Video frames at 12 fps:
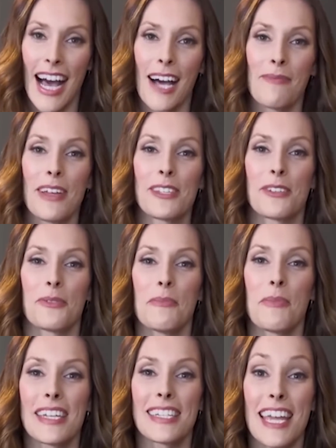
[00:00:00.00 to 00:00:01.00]
And so
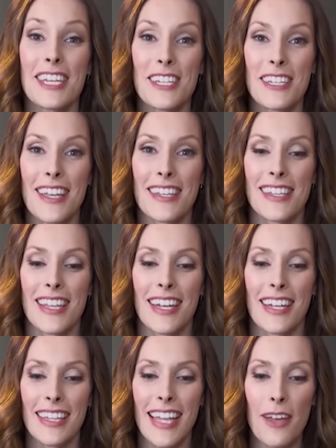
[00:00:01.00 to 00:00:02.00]
what meditation does is
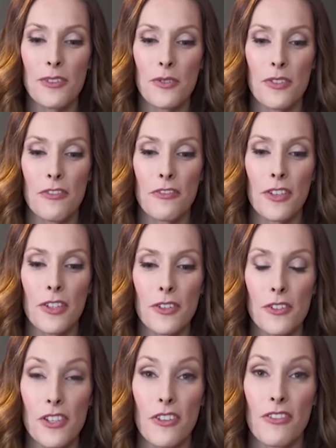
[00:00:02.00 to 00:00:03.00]
that it allows you to fill
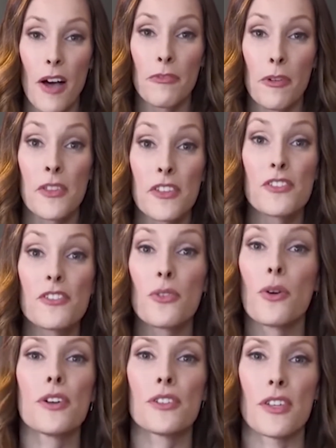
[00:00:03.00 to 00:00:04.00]
yourself up from the
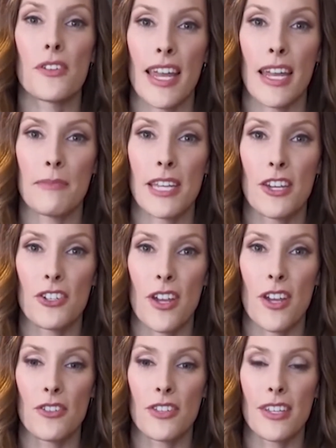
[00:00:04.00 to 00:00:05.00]
source of
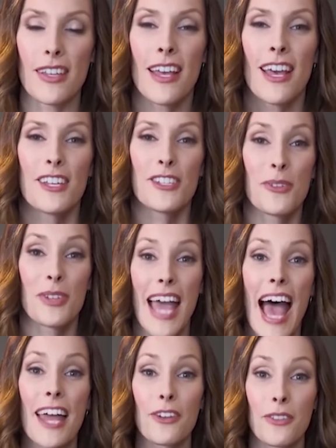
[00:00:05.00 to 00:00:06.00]
adaptation energy so you
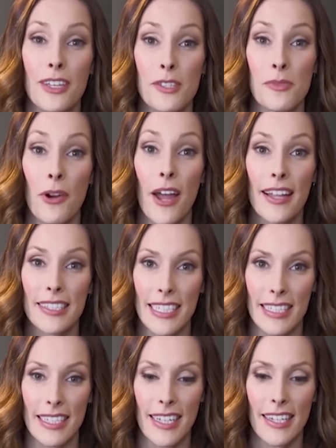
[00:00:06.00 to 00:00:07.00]
can handle things more
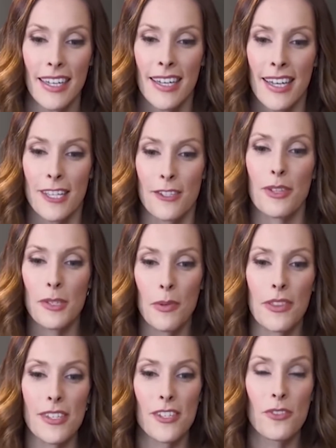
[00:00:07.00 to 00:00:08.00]
elegantly. So let's
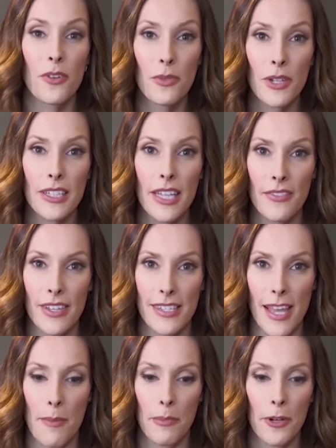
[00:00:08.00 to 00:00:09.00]
put this into a real life
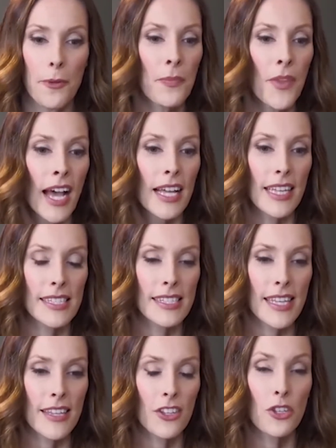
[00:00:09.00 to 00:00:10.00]
example.
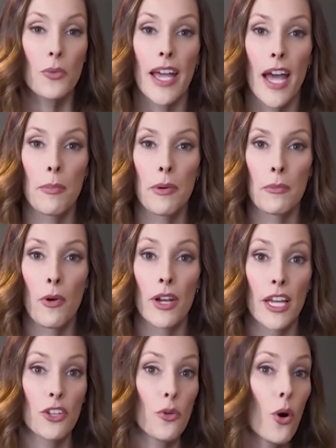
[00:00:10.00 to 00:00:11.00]
Let's say that you wake up one
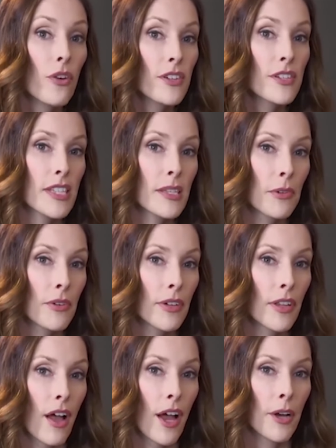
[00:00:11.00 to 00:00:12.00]
morning and you oversleep
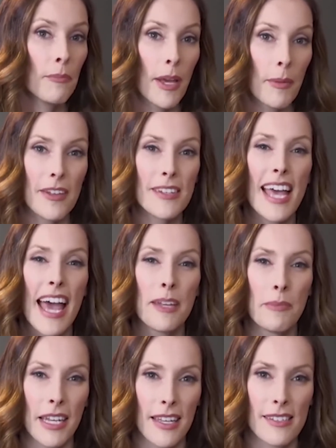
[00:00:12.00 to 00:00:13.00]
your alarm by about
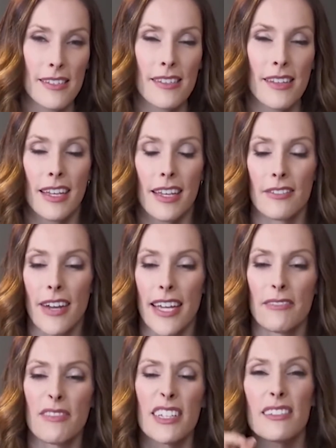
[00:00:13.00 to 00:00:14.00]
10 minutes,
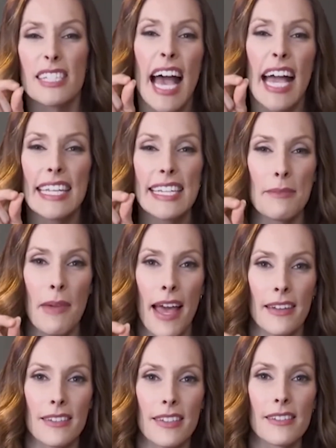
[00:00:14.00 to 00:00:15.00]
right? Little tiny
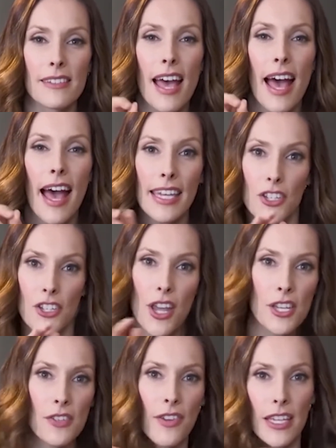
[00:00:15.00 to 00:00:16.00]
demand, little tiny
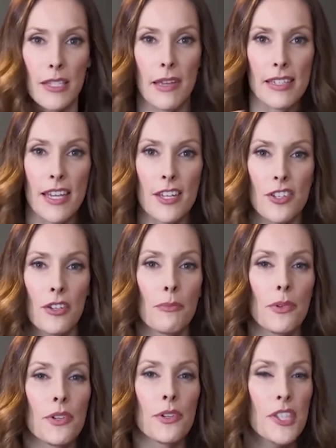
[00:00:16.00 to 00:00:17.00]
change of
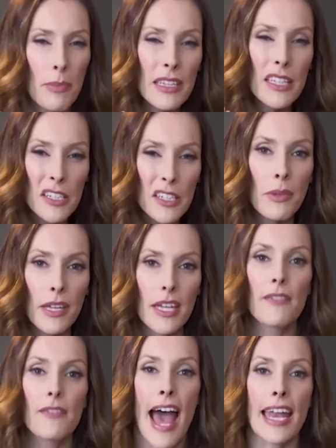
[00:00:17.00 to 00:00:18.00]
expectation burns up a little
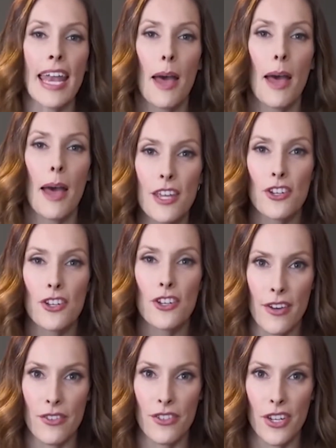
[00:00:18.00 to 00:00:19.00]
bit of
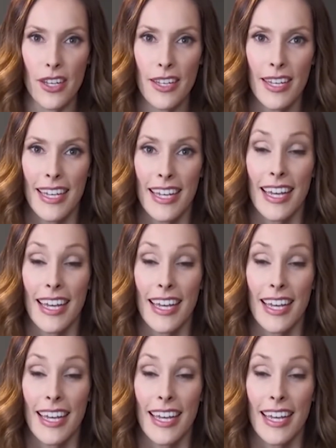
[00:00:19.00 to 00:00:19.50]
adaptation energy.